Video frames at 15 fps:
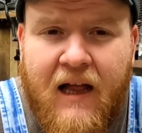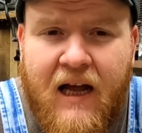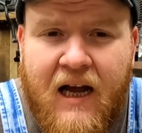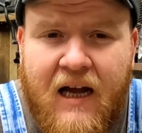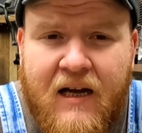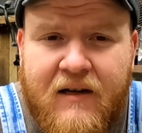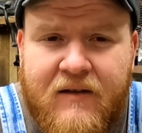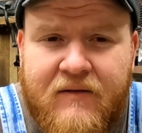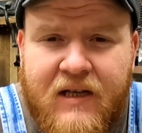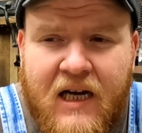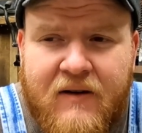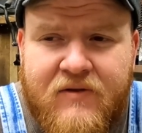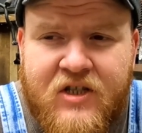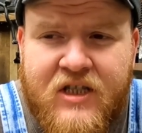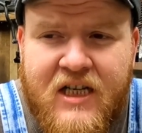
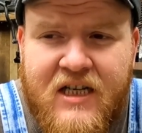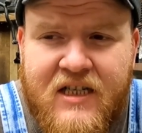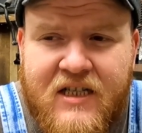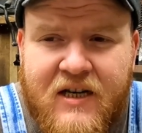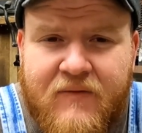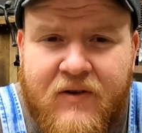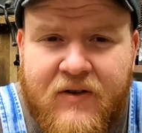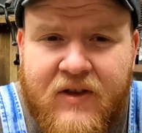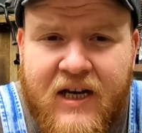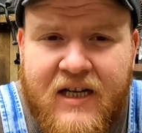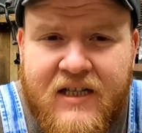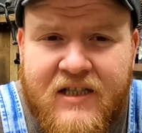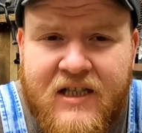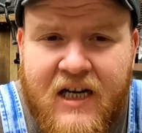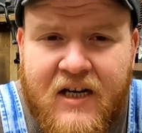I've seen different
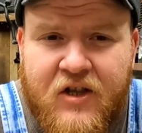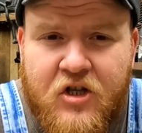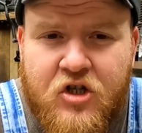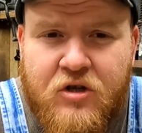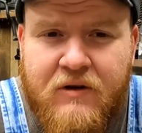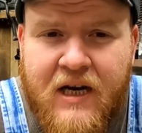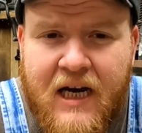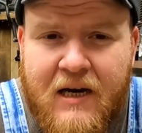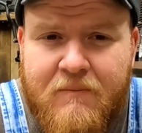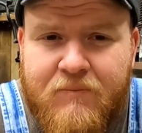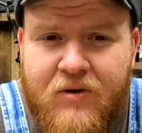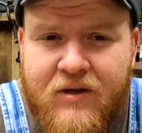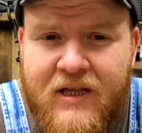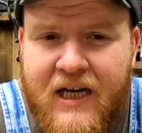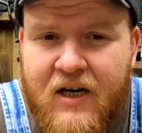things saying that you can't
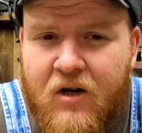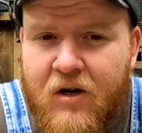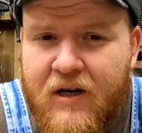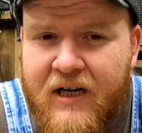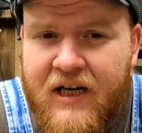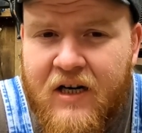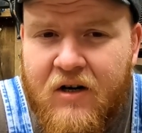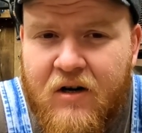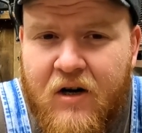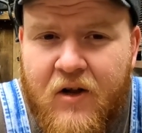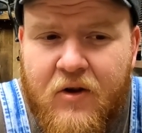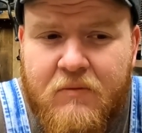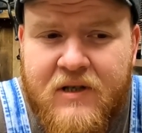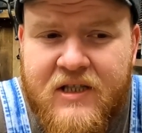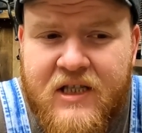put that on here.
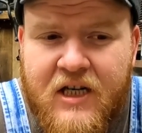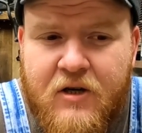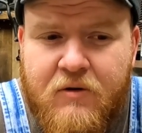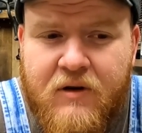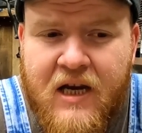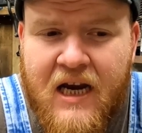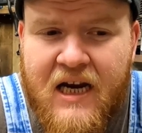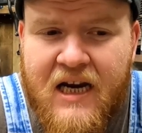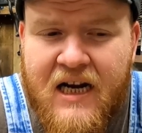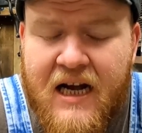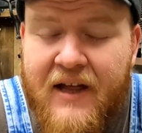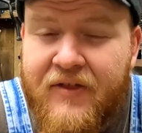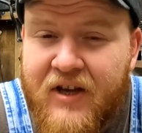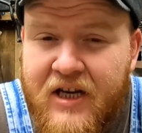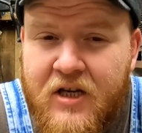Other ones say you can.
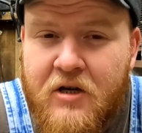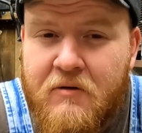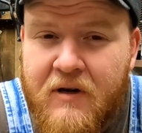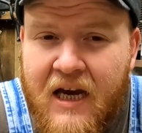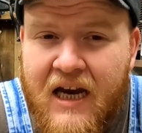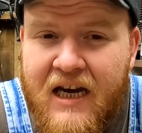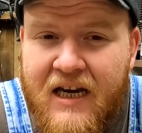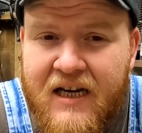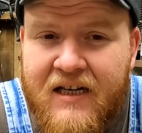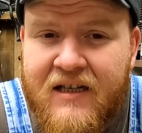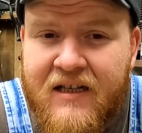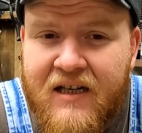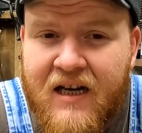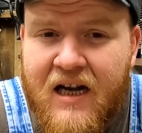I think you can.